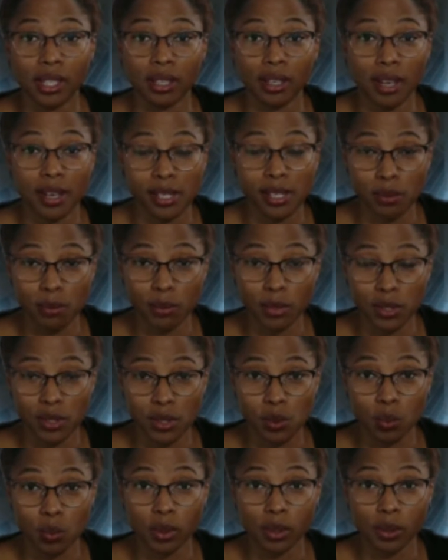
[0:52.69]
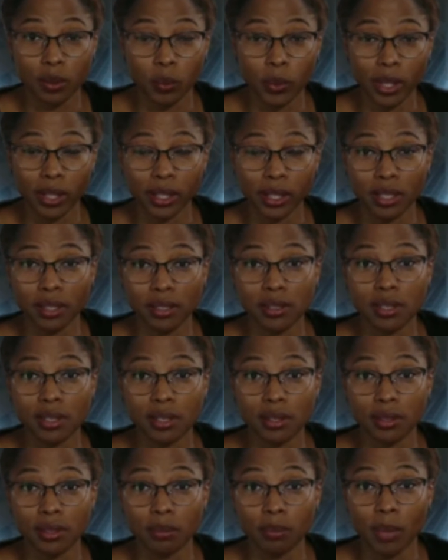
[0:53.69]
customers were willing
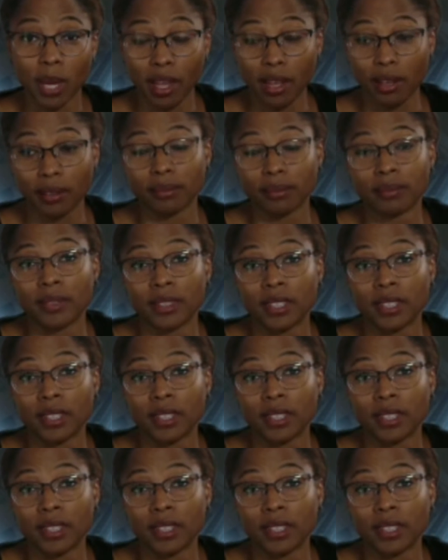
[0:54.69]
to pay.